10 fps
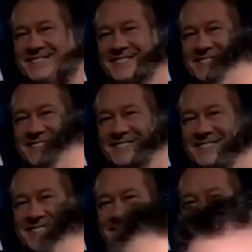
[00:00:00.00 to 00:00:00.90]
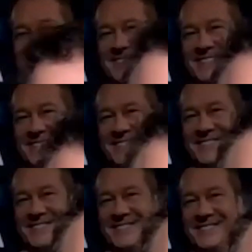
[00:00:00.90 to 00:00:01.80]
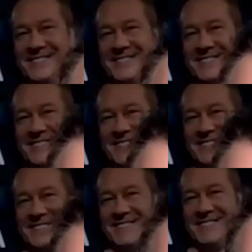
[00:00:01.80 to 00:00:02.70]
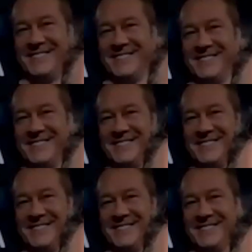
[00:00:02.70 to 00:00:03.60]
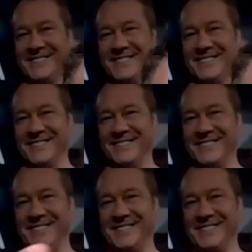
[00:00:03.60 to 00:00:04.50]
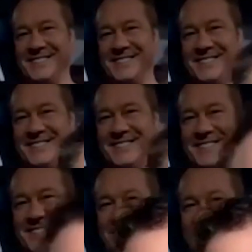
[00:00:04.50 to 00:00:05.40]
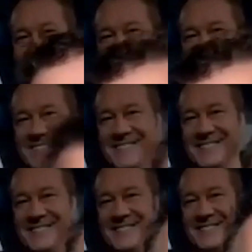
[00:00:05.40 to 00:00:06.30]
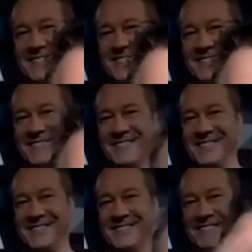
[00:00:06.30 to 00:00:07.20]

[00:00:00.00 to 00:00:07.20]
[no speech]